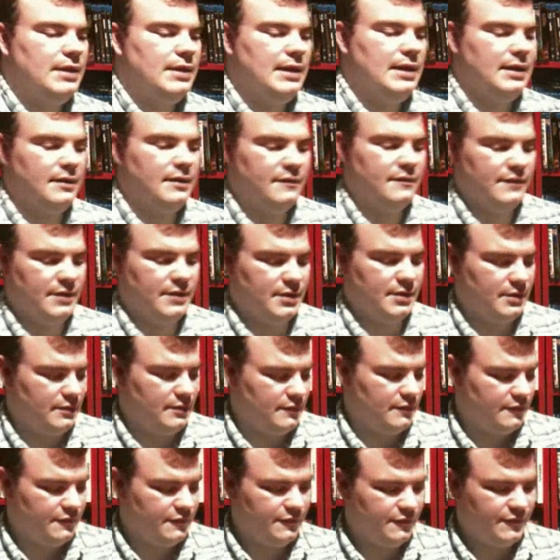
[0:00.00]
Then we have
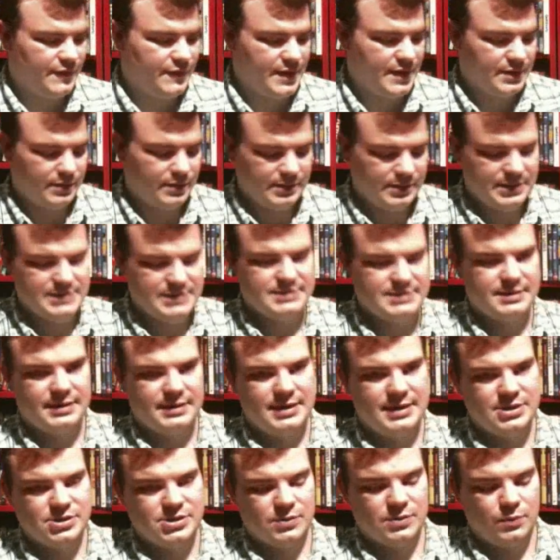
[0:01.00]
Final
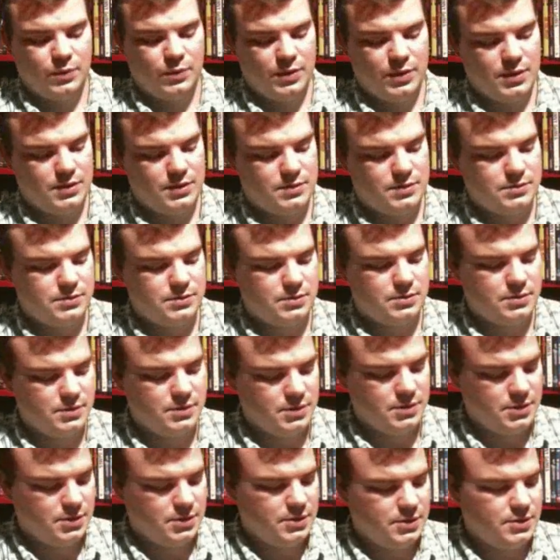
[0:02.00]
Destination 1,
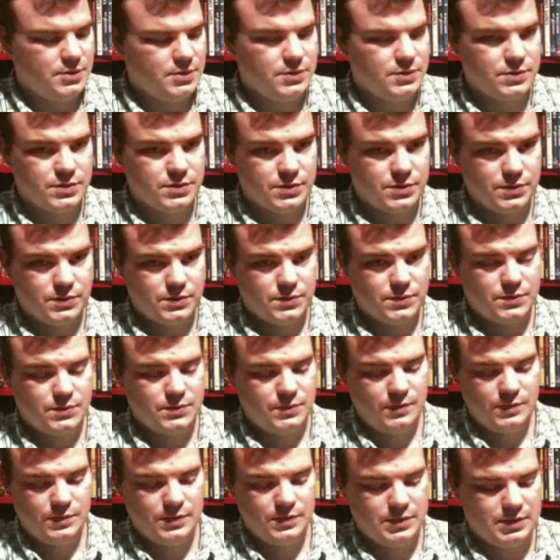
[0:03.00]

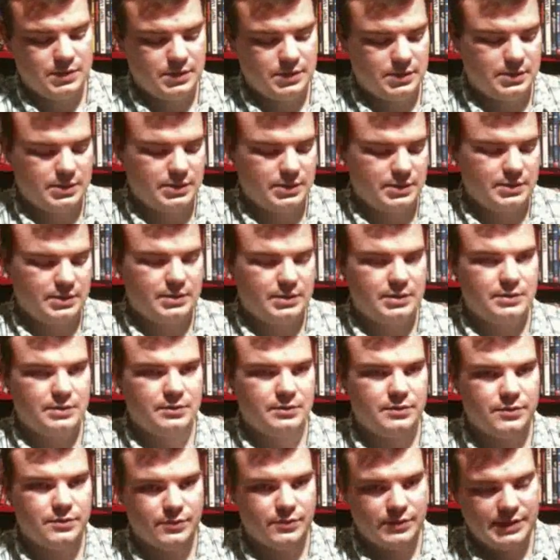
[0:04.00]
2,
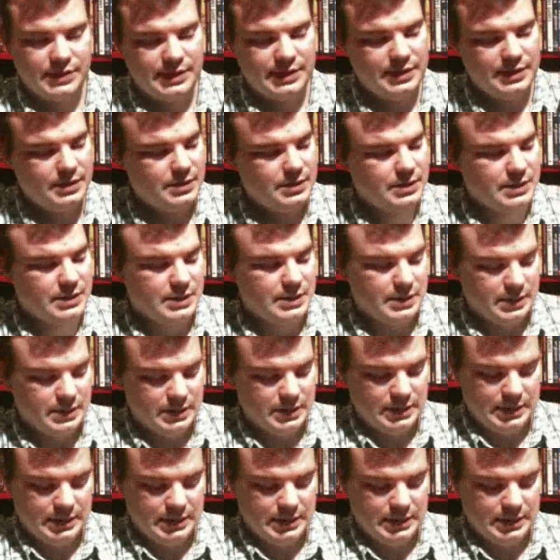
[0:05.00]
and 3.